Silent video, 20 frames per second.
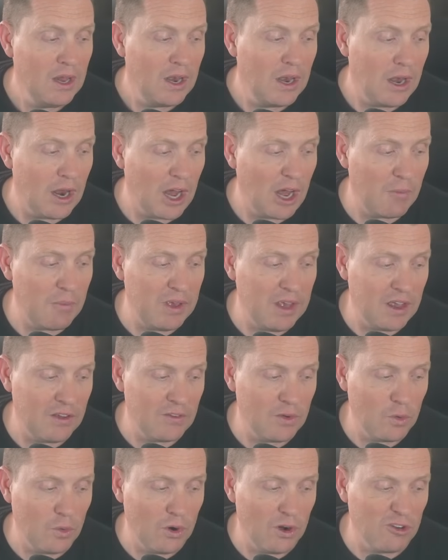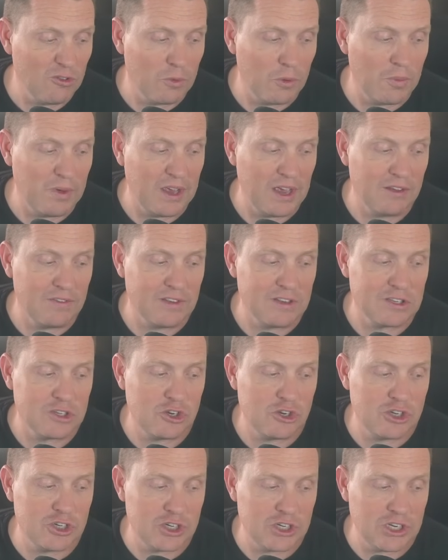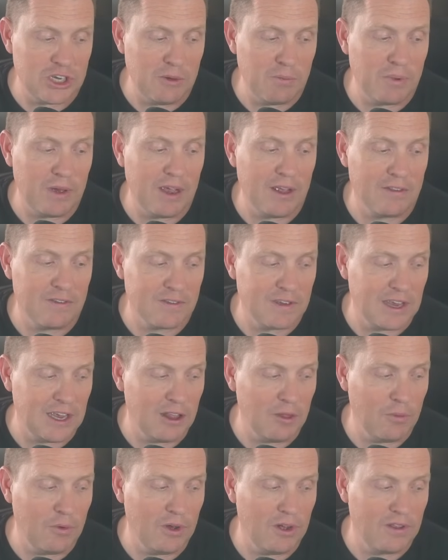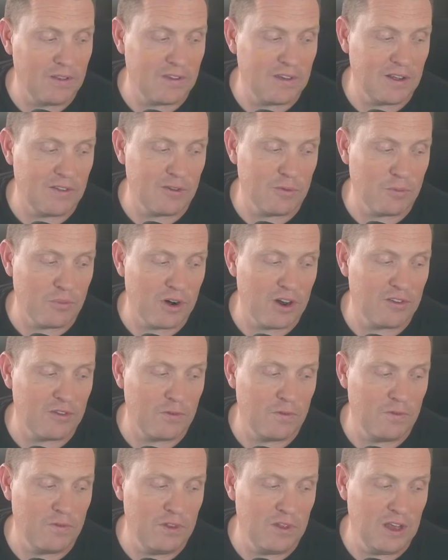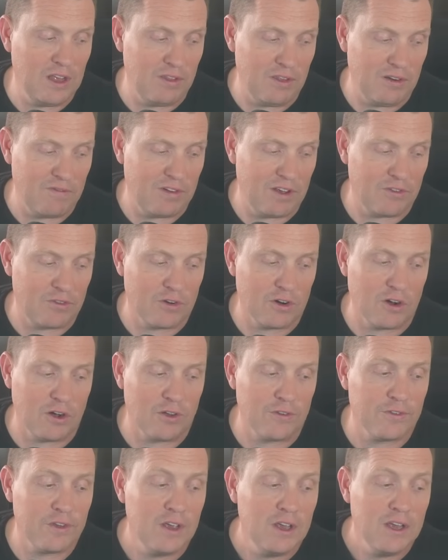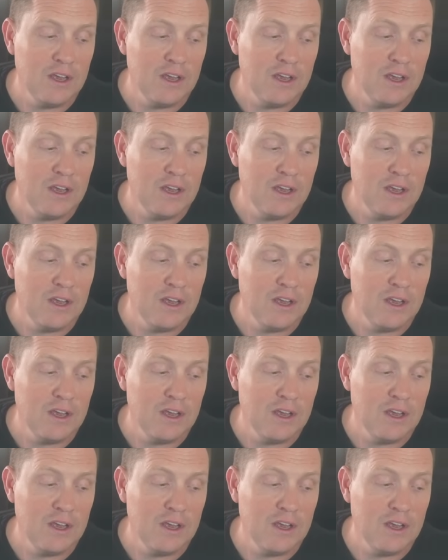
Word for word: not because it works, but because it's cheap and scalable and sounds impressive in the investor calls.